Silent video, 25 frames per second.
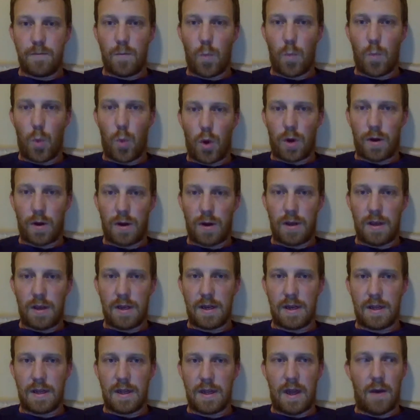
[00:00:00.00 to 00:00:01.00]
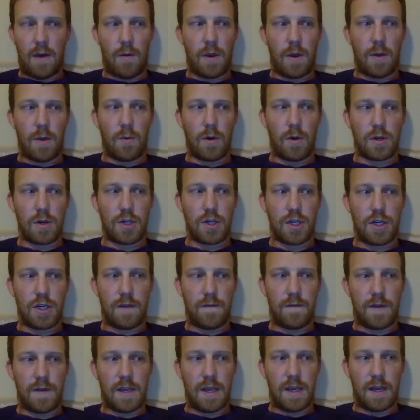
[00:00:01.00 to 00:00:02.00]
work. And in that way, we're
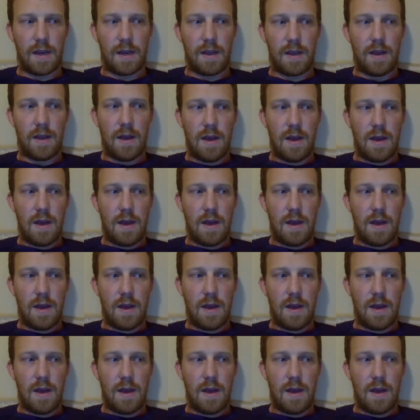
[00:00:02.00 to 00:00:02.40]
shifting